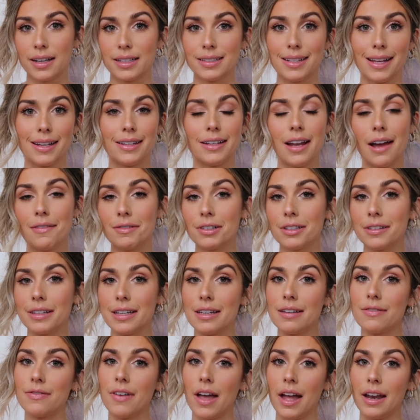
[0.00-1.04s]
because I never
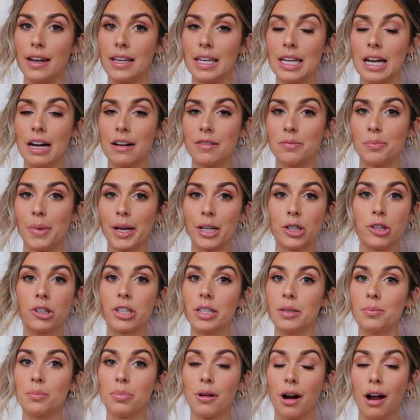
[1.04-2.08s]
leave any of my
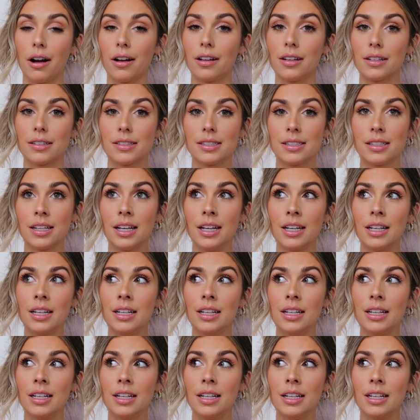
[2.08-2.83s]
cream products